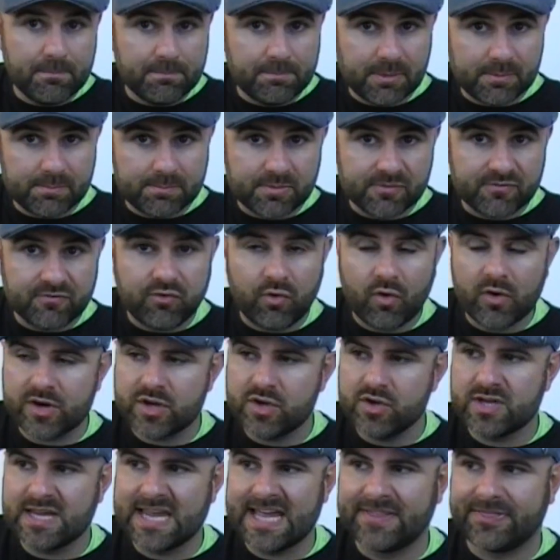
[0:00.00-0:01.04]
But before
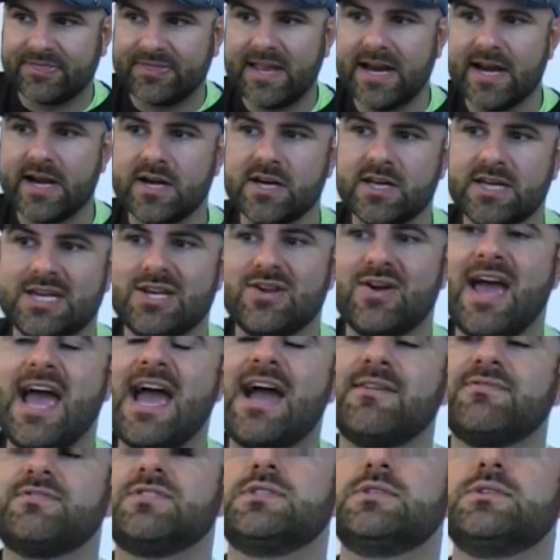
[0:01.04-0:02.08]
you get there, you
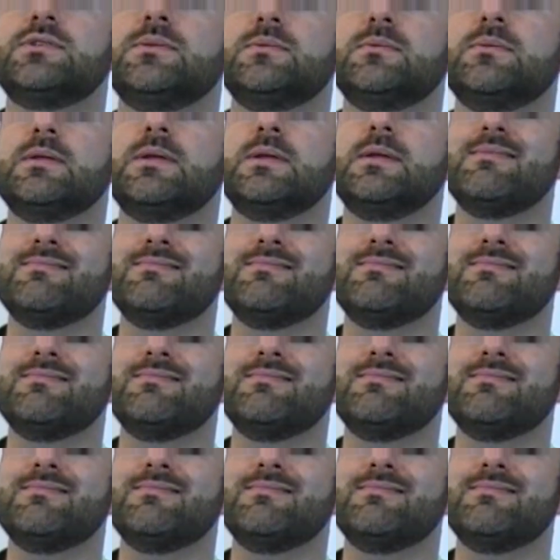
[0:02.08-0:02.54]
have to